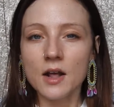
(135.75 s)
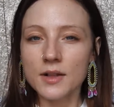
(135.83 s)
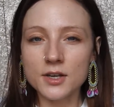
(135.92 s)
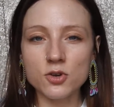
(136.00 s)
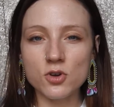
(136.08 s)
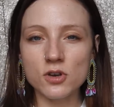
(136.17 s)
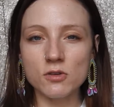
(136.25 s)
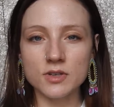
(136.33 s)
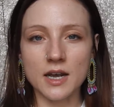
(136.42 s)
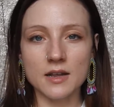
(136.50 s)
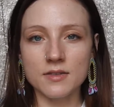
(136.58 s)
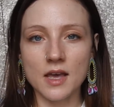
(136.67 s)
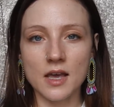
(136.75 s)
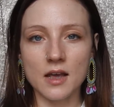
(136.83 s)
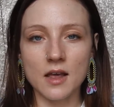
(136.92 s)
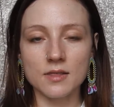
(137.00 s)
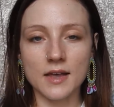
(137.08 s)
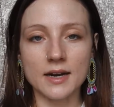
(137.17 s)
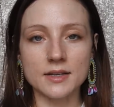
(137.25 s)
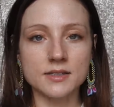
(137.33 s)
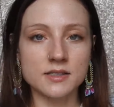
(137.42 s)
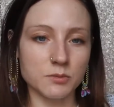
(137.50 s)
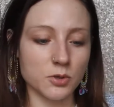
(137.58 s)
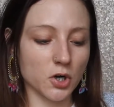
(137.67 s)
Like you can use anything that is
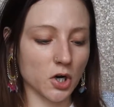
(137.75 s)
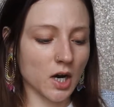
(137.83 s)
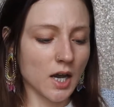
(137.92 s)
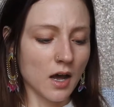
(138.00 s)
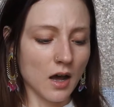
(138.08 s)
similar,